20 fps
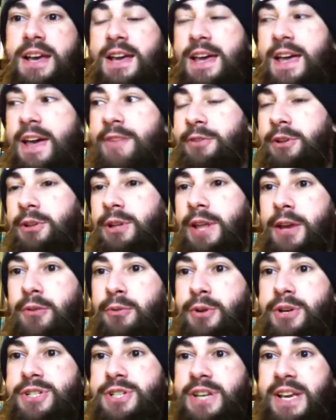every
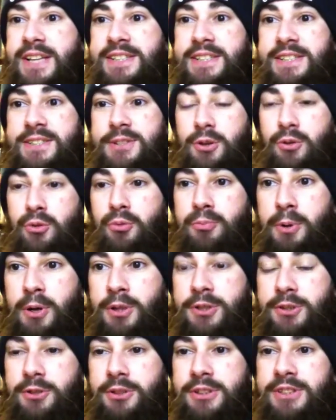language has its own
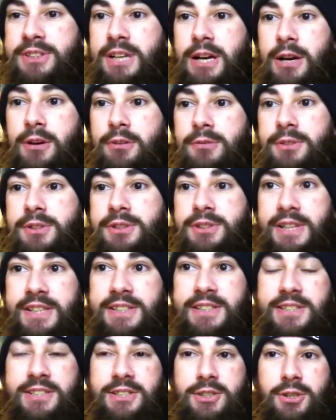personal sounds,
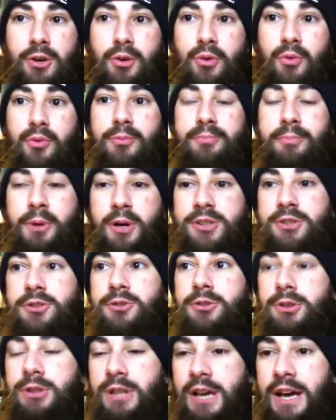has its own
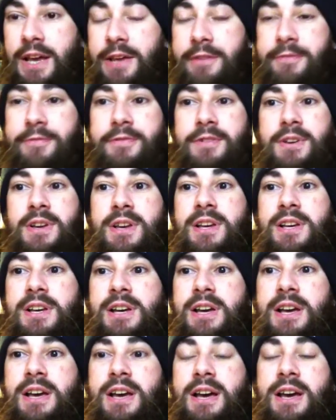personal life.
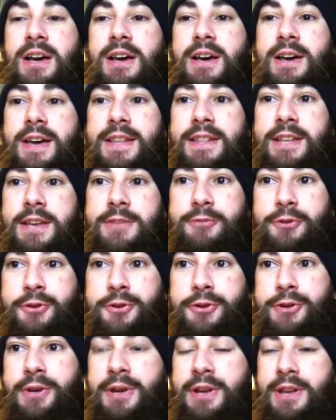And
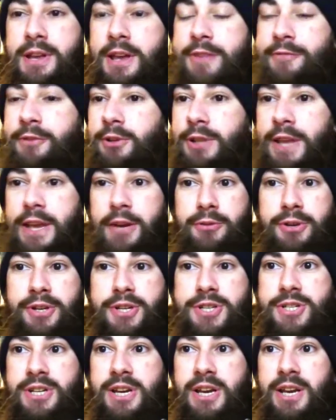every
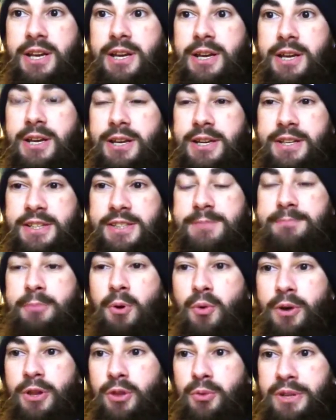language is
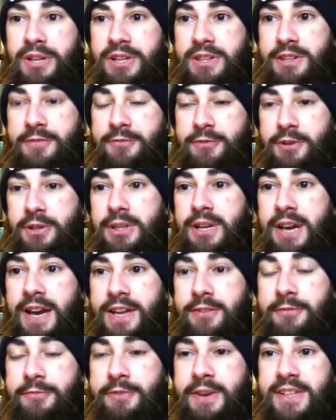spoken with a different
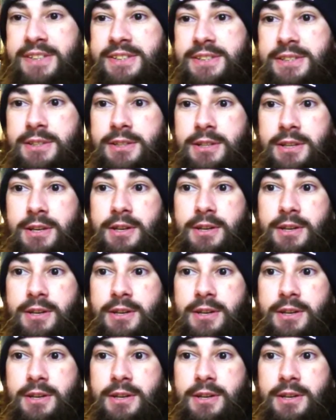kind of accent